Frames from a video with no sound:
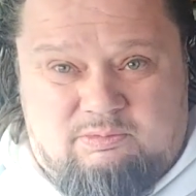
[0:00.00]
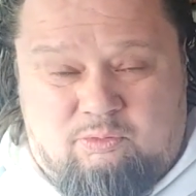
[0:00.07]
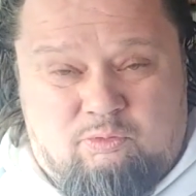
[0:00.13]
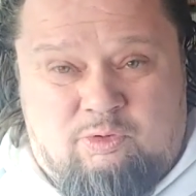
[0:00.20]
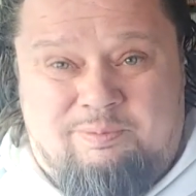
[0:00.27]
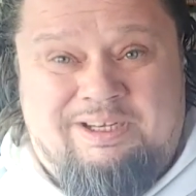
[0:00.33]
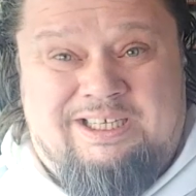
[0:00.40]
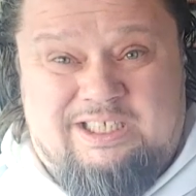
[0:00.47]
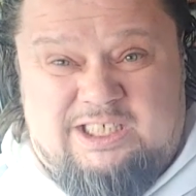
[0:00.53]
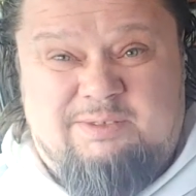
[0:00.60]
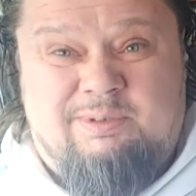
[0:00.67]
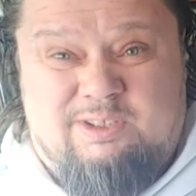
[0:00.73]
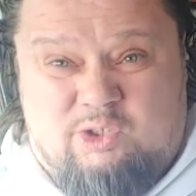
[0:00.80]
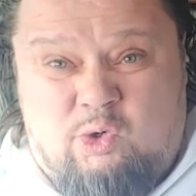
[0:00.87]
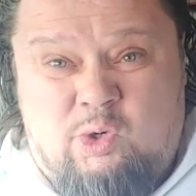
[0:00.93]
would be
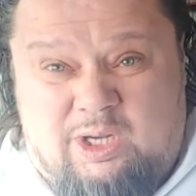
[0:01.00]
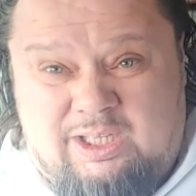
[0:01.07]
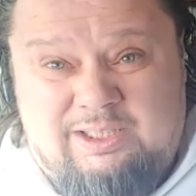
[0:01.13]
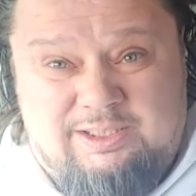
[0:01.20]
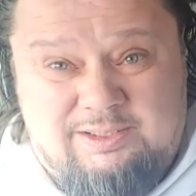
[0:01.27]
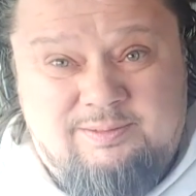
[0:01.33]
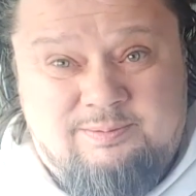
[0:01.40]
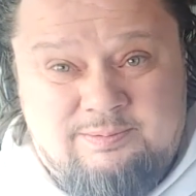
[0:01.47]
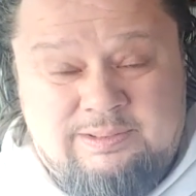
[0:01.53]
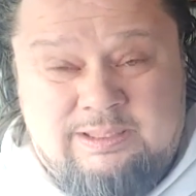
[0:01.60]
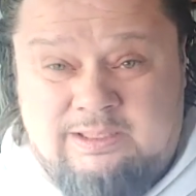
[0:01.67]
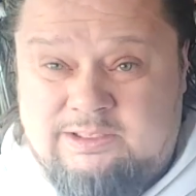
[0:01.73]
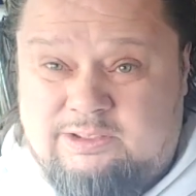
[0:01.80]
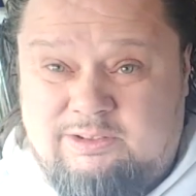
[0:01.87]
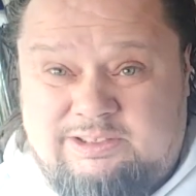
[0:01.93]
dismissed quickly.
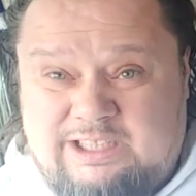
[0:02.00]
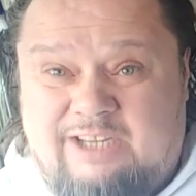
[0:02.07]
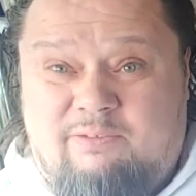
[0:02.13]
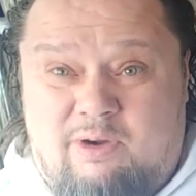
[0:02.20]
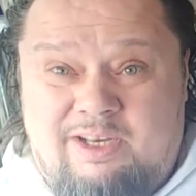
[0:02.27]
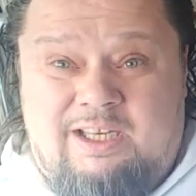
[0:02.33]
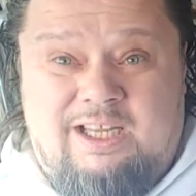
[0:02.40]
So Savoy,